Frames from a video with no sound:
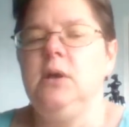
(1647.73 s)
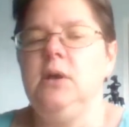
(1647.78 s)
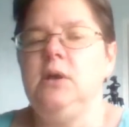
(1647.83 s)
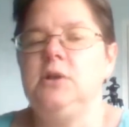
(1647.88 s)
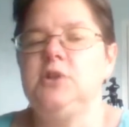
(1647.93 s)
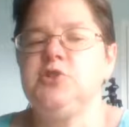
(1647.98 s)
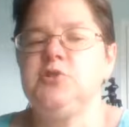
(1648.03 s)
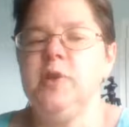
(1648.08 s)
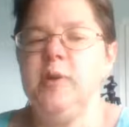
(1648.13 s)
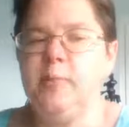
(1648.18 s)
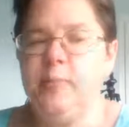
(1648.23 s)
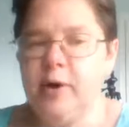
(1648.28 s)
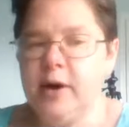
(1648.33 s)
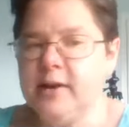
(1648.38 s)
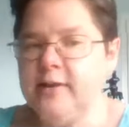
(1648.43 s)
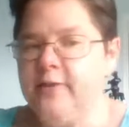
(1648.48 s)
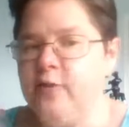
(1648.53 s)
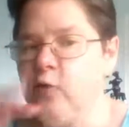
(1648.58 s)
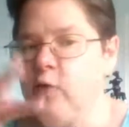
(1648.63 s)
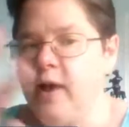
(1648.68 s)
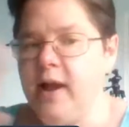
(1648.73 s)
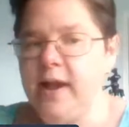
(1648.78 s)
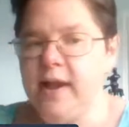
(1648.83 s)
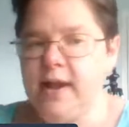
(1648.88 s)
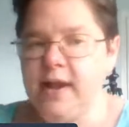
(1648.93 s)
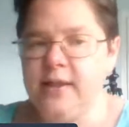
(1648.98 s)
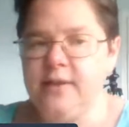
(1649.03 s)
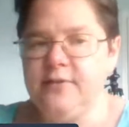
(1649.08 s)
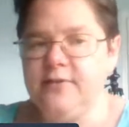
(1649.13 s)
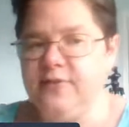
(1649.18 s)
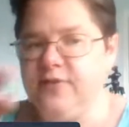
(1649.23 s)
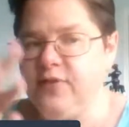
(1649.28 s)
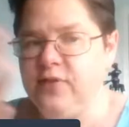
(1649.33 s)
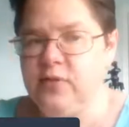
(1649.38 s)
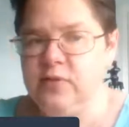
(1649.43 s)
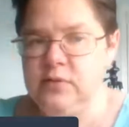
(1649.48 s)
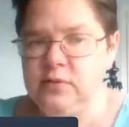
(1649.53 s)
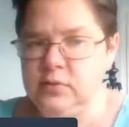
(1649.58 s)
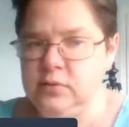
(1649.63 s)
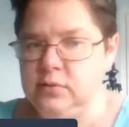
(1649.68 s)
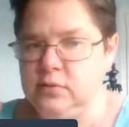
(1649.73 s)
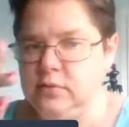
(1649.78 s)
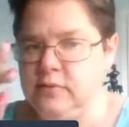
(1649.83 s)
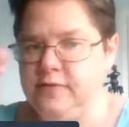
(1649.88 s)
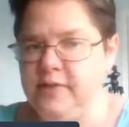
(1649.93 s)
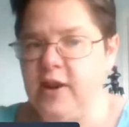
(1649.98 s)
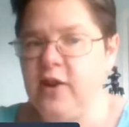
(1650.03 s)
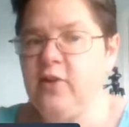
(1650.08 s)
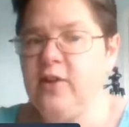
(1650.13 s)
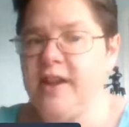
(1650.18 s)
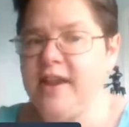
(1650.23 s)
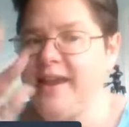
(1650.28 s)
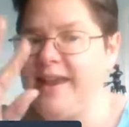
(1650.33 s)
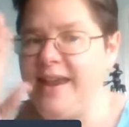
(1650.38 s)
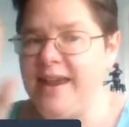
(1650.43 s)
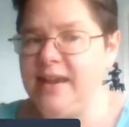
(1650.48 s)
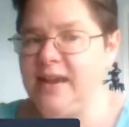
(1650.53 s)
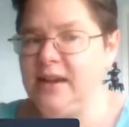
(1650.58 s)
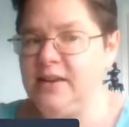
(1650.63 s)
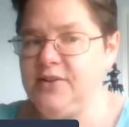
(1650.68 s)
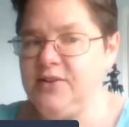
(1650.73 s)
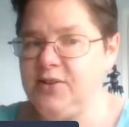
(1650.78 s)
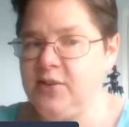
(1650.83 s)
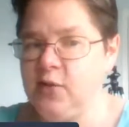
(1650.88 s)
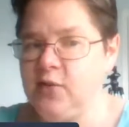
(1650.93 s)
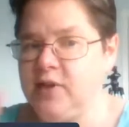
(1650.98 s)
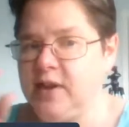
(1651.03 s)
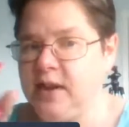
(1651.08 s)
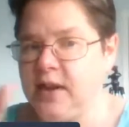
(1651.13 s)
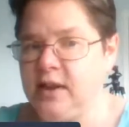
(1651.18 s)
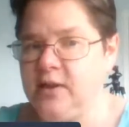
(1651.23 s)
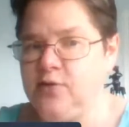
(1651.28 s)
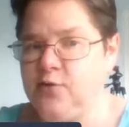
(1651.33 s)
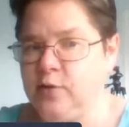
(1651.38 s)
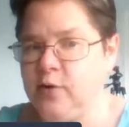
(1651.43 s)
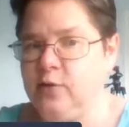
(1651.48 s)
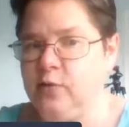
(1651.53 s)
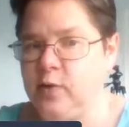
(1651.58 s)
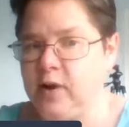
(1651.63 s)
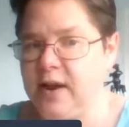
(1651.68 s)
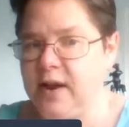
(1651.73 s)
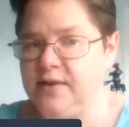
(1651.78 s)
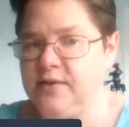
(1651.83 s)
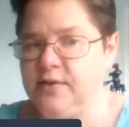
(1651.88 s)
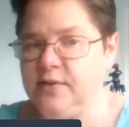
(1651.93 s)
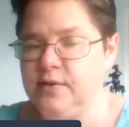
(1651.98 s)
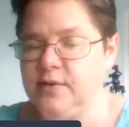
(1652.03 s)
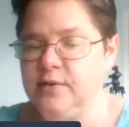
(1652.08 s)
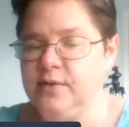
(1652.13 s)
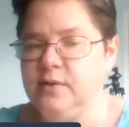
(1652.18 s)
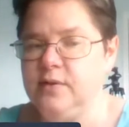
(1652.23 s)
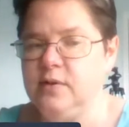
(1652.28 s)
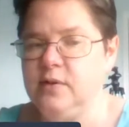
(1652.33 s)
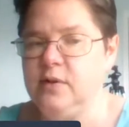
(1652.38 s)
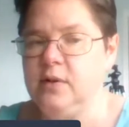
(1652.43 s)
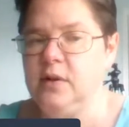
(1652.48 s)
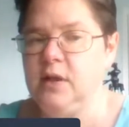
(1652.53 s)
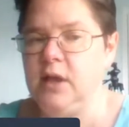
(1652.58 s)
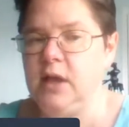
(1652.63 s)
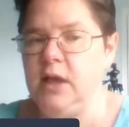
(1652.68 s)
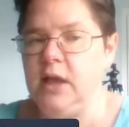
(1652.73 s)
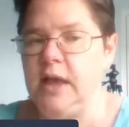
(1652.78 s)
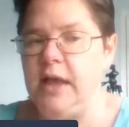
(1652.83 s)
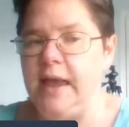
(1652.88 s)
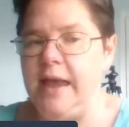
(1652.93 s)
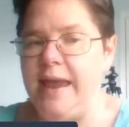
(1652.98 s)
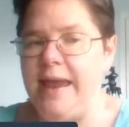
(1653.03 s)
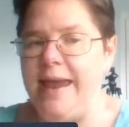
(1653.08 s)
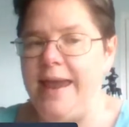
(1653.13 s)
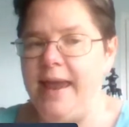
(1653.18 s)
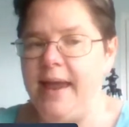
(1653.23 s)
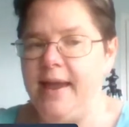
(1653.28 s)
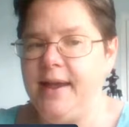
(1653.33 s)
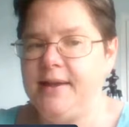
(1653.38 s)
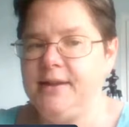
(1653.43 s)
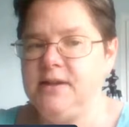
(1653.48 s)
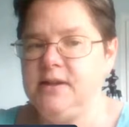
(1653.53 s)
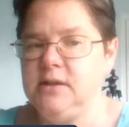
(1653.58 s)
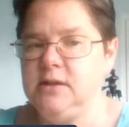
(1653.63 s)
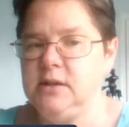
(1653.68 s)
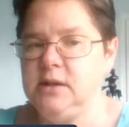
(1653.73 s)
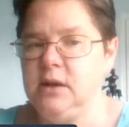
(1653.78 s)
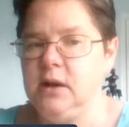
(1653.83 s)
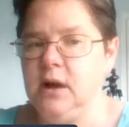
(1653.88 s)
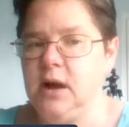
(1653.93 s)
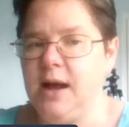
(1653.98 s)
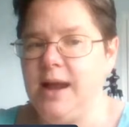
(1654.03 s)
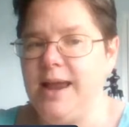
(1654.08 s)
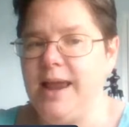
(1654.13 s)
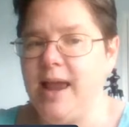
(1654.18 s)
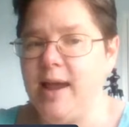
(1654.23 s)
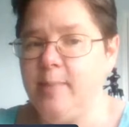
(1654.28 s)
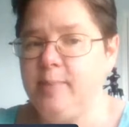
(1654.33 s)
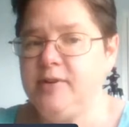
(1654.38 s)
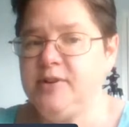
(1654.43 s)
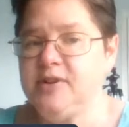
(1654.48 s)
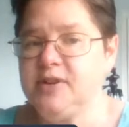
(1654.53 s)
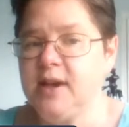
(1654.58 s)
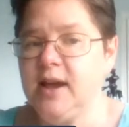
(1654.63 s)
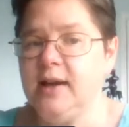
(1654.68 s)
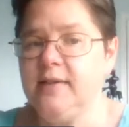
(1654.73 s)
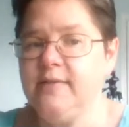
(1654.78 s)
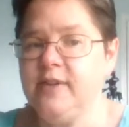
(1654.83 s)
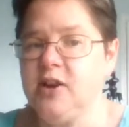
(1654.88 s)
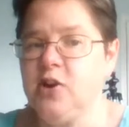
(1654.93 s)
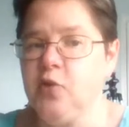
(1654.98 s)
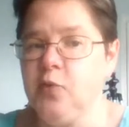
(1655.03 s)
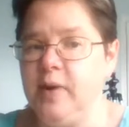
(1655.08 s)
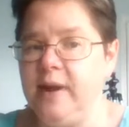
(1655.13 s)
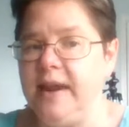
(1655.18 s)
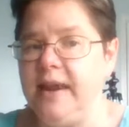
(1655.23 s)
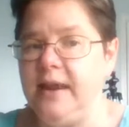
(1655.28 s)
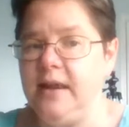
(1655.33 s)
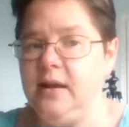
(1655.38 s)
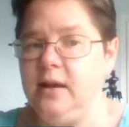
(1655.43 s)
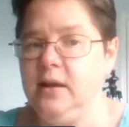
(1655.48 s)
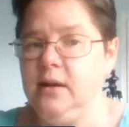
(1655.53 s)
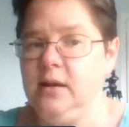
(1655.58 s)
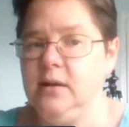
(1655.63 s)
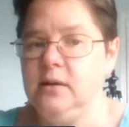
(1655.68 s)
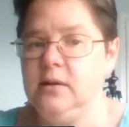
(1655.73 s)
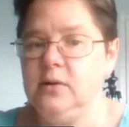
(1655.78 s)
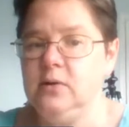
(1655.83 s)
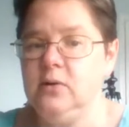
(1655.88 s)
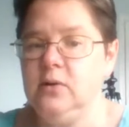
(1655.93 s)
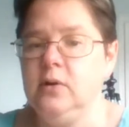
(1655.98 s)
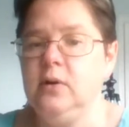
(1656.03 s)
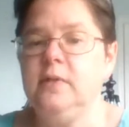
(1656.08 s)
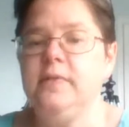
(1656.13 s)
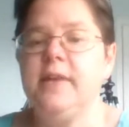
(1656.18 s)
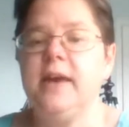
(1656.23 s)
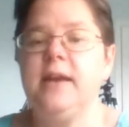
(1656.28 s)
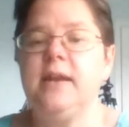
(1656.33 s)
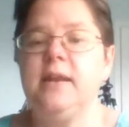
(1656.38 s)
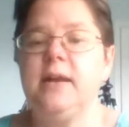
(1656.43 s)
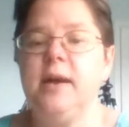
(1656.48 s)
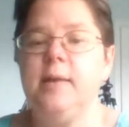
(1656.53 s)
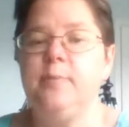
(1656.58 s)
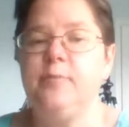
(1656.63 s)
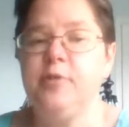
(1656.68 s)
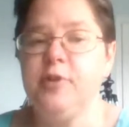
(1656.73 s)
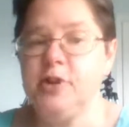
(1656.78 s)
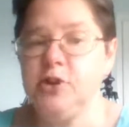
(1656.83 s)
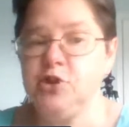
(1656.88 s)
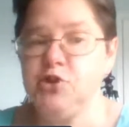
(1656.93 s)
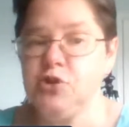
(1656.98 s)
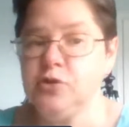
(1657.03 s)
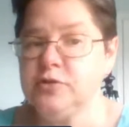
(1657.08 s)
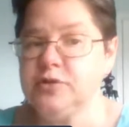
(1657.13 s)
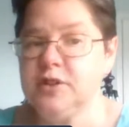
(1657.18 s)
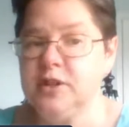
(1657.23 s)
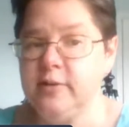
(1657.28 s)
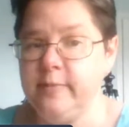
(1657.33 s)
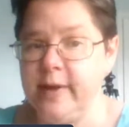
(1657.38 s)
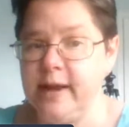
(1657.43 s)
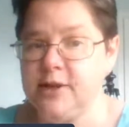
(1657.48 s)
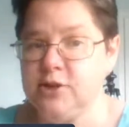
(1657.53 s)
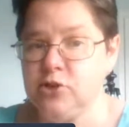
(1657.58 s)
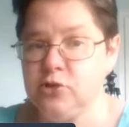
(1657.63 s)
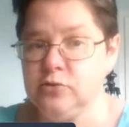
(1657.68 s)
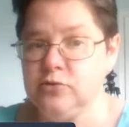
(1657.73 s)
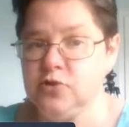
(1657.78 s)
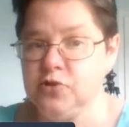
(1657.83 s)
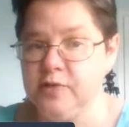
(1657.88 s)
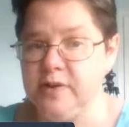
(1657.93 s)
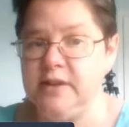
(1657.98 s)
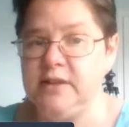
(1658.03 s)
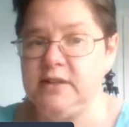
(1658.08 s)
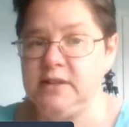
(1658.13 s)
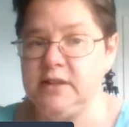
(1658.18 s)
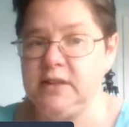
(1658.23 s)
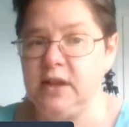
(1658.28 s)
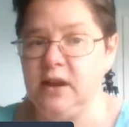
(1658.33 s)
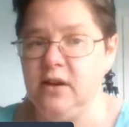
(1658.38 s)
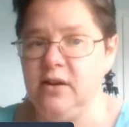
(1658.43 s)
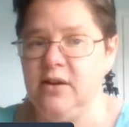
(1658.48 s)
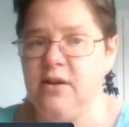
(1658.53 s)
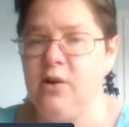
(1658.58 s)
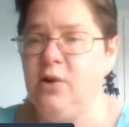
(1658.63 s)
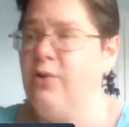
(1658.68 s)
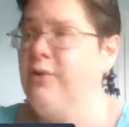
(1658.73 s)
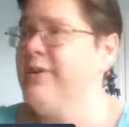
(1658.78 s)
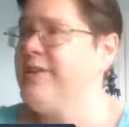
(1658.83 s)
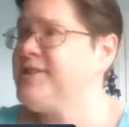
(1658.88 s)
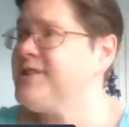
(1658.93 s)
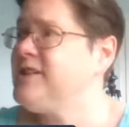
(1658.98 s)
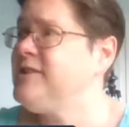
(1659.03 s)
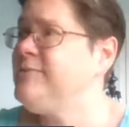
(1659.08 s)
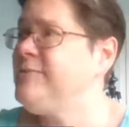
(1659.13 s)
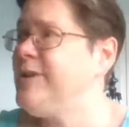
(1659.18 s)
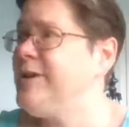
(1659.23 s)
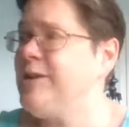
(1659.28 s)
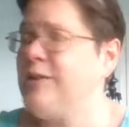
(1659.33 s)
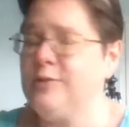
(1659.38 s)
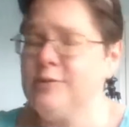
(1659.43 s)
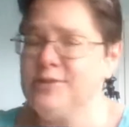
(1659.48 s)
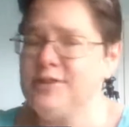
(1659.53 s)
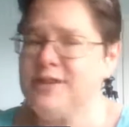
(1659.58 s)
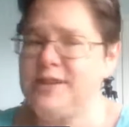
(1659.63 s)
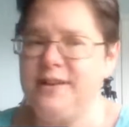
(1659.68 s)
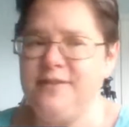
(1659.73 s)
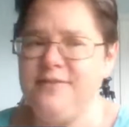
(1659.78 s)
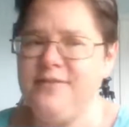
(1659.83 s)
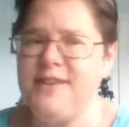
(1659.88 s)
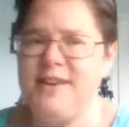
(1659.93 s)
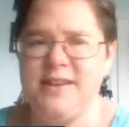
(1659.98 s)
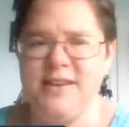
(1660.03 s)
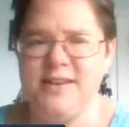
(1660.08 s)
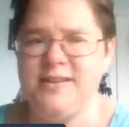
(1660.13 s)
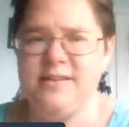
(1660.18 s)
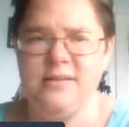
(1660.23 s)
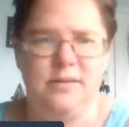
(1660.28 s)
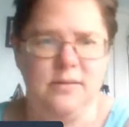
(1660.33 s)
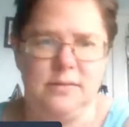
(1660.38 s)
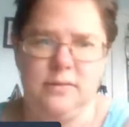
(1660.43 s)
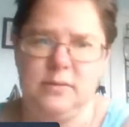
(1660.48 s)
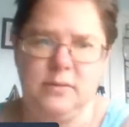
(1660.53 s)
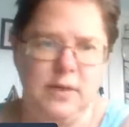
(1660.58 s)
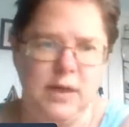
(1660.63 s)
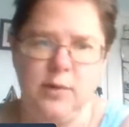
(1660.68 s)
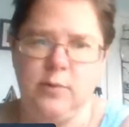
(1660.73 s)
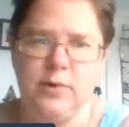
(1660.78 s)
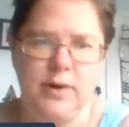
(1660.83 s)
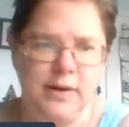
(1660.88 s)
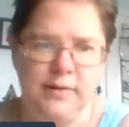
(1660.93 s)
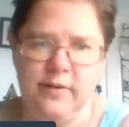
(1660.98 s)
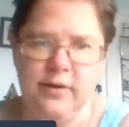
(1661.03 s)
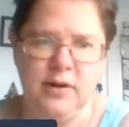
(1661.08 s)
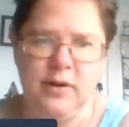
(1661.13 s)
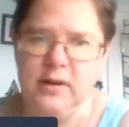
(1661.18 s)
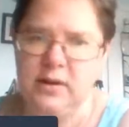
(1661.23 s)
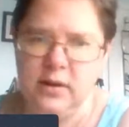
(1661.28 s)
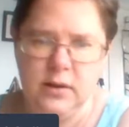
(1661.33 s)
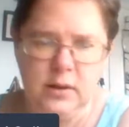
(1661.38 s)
So I bought a variety of variegated sulky 12 weight. And I happen to have a green that I'm pretty sure is going to match those greens in there, or it's going to be close enough that it, like, whatever.